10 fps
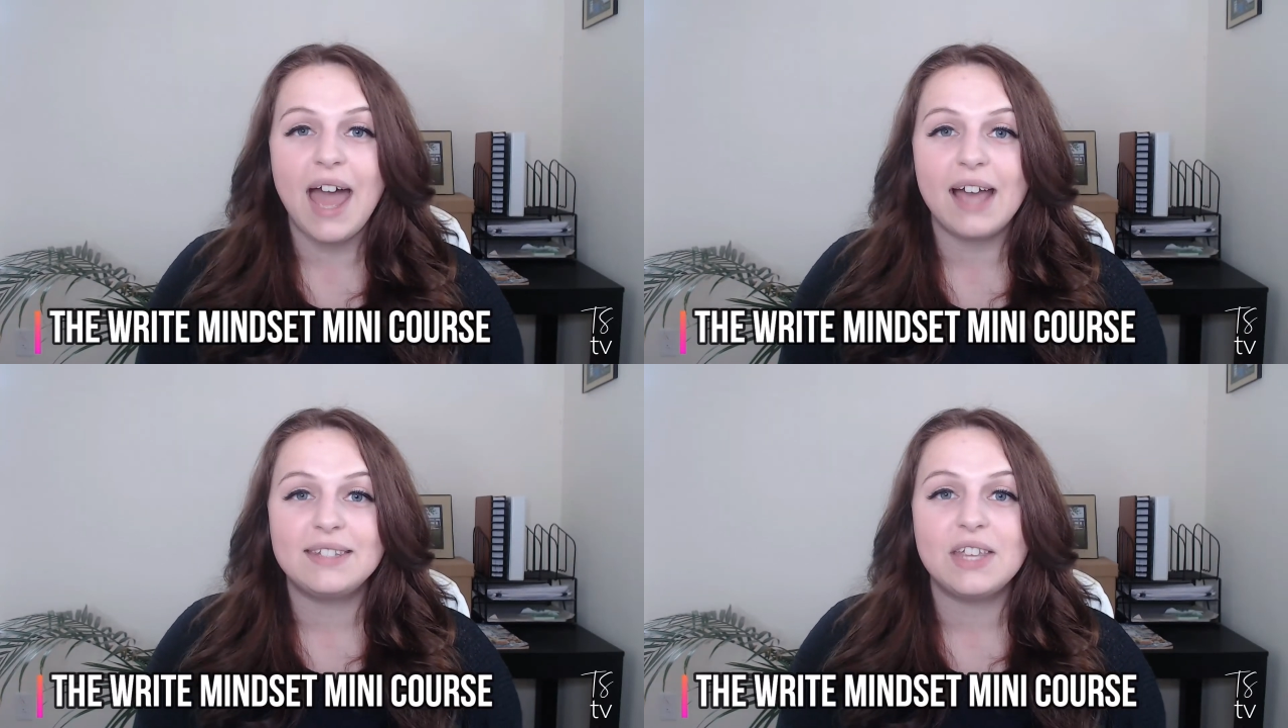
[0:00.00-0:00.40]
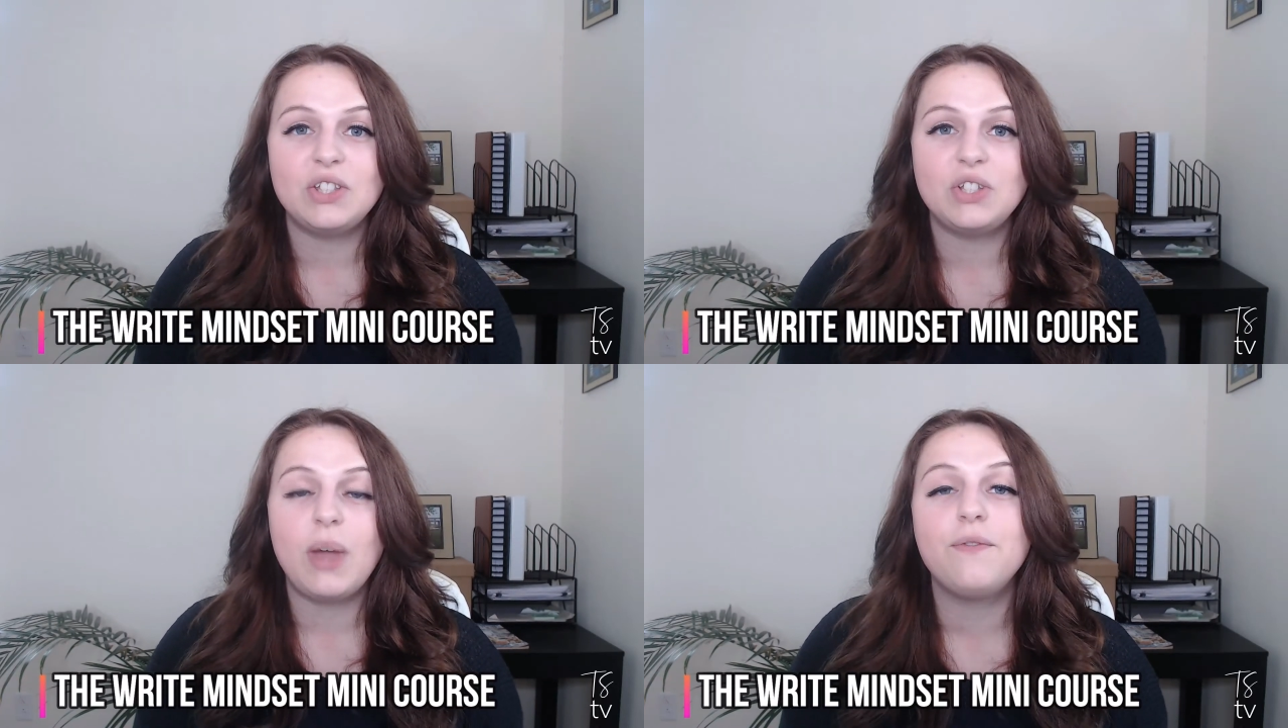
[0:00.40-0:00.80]

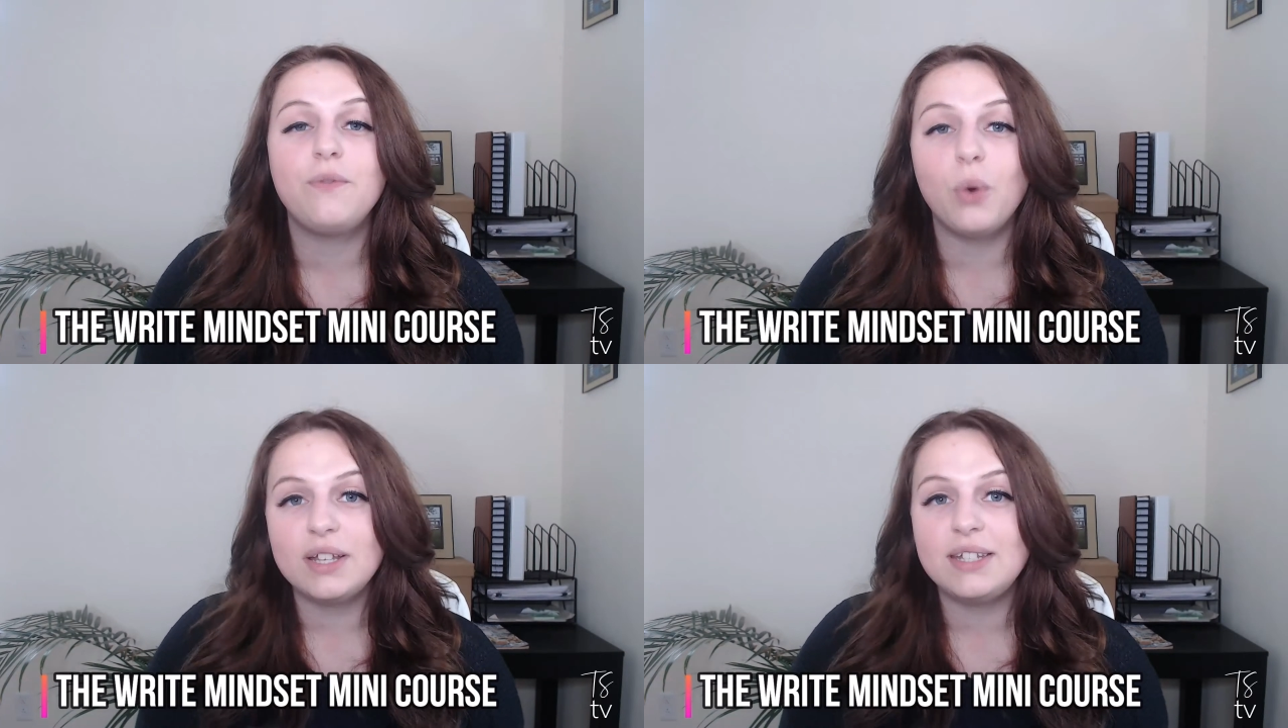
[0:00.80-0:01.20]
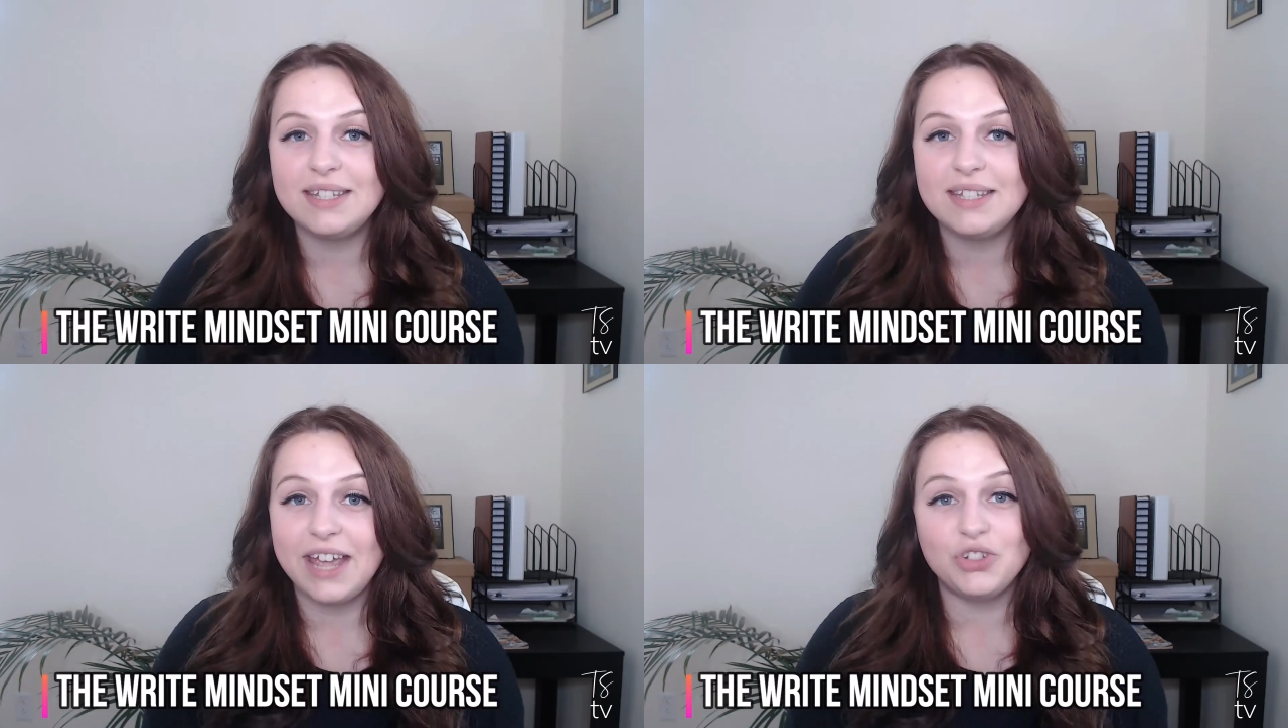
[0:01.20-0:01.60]
access to a
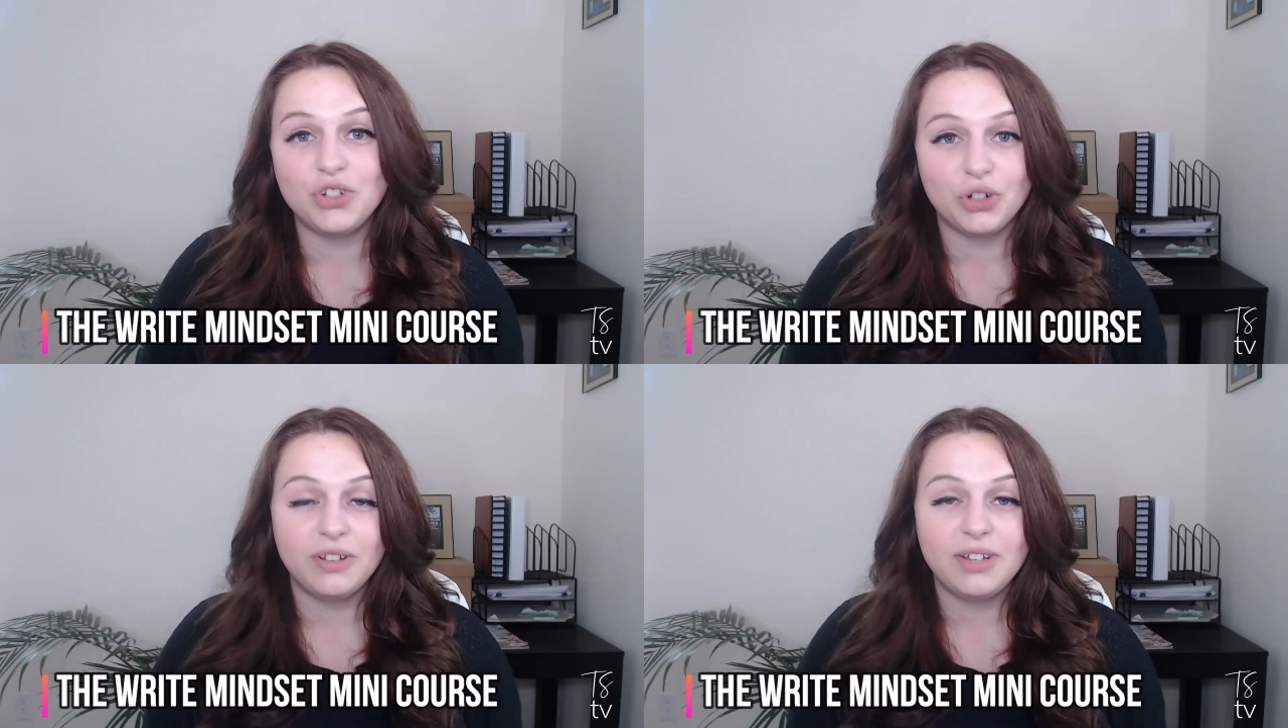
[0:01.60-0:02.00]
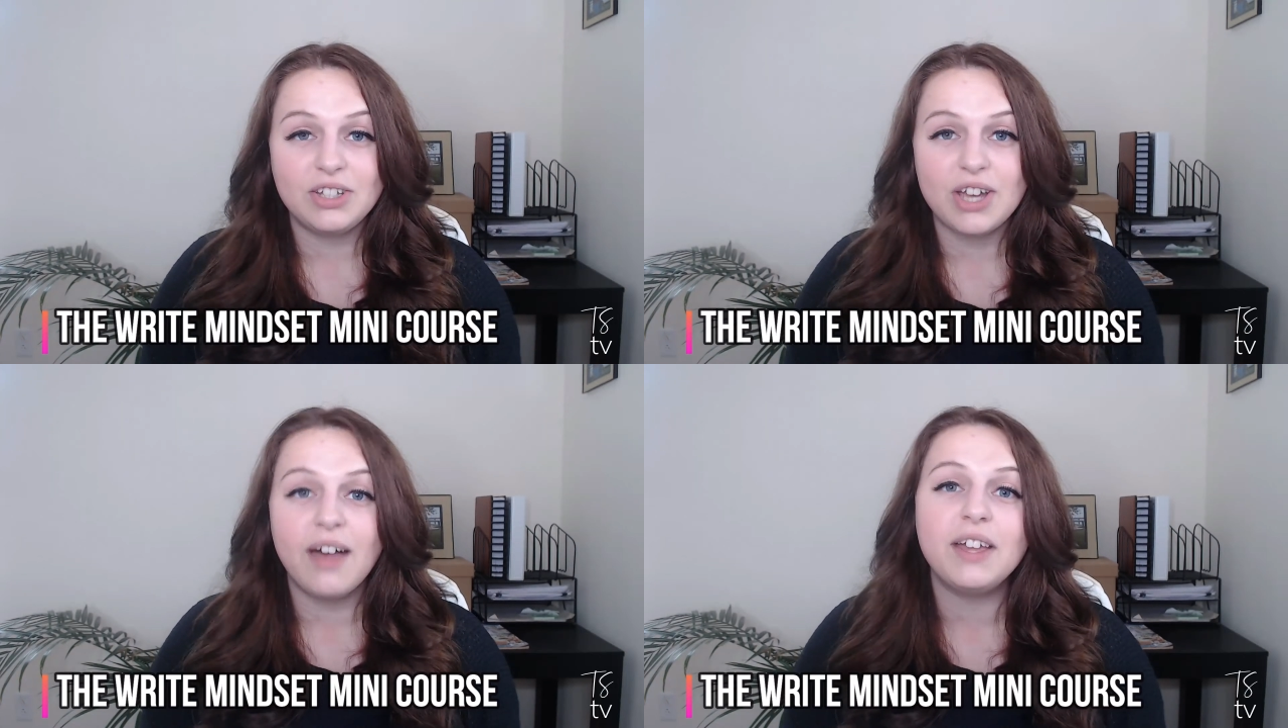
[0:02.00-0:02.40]
14-day
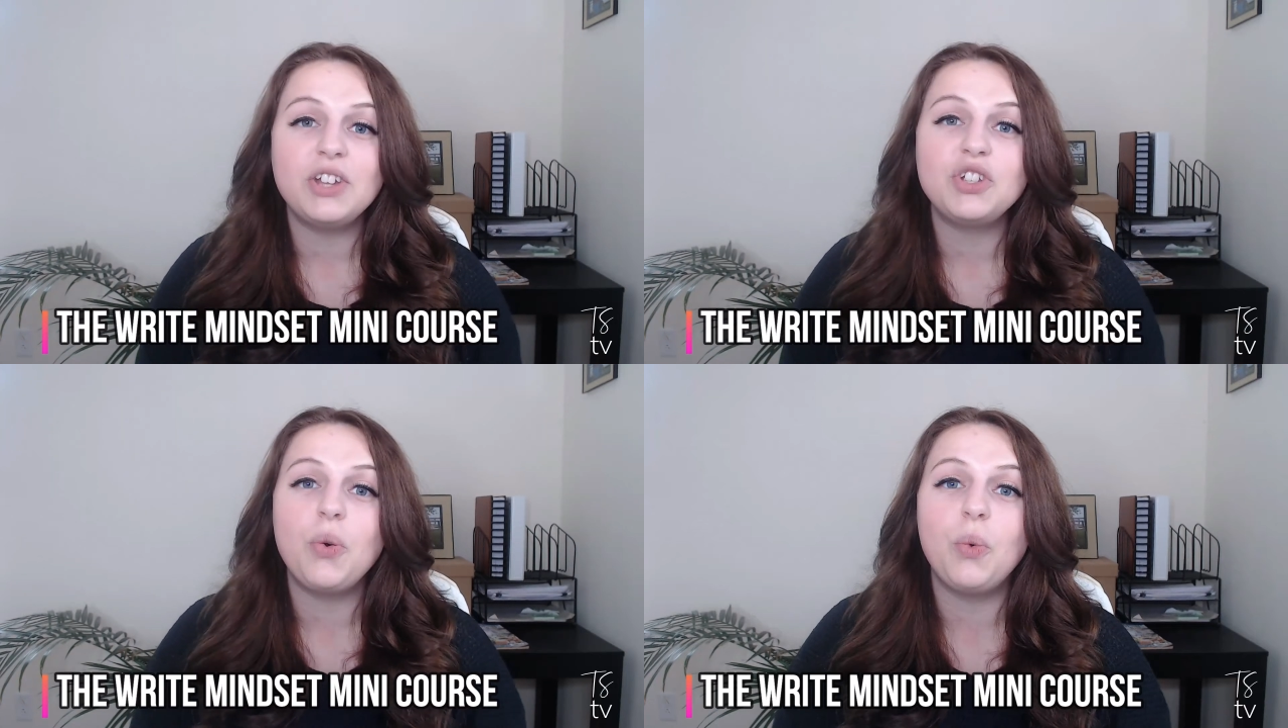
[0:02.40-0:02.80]
journaling challenge,